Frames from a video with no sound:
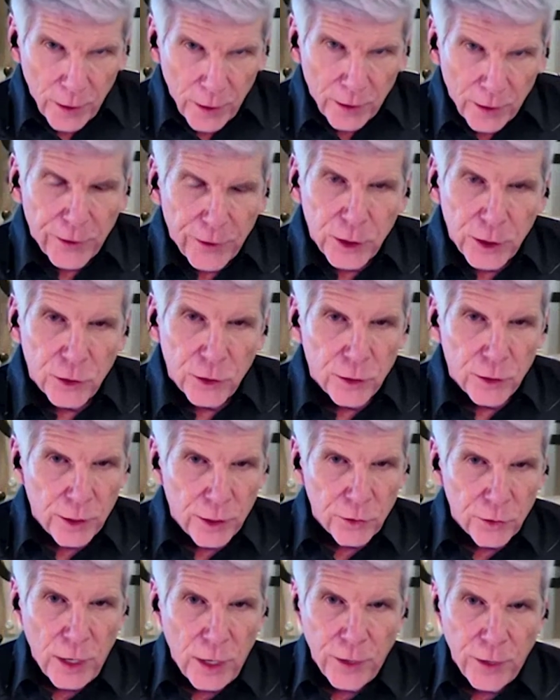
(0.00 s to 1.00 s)
that
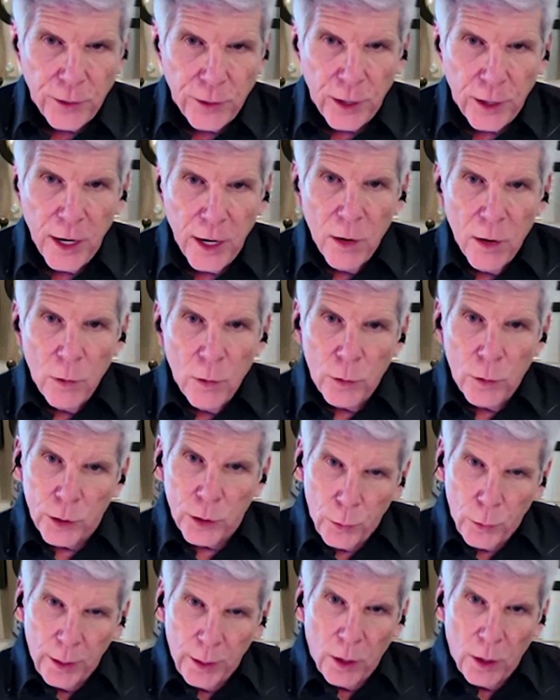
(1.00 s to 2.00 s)
efficiency and safety,
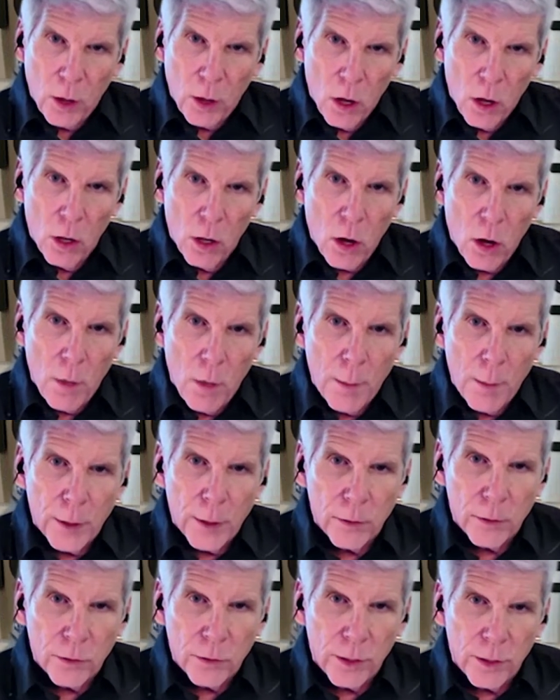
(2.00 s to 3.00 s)
which we call
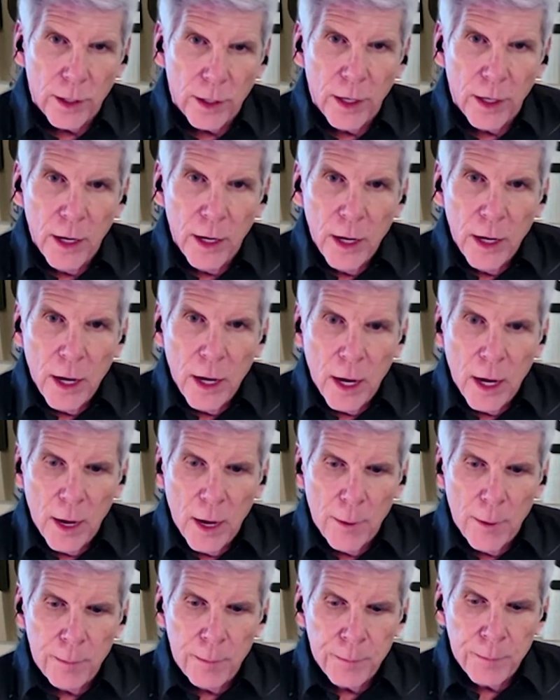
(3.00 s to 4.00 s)
competency,
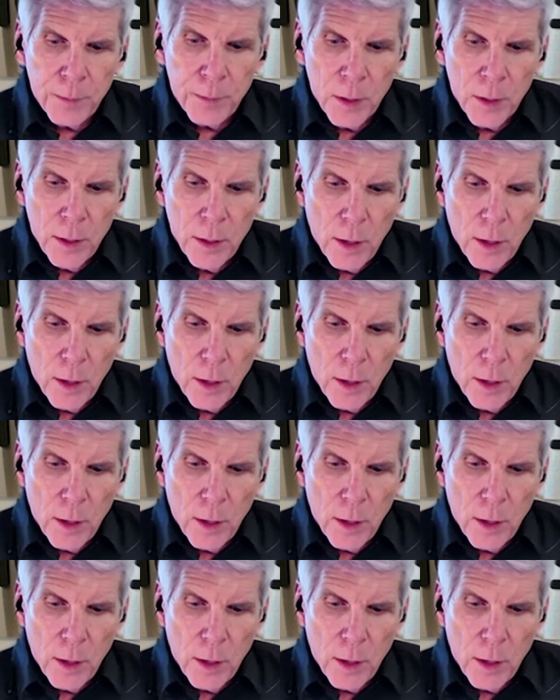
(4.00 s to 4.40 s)
or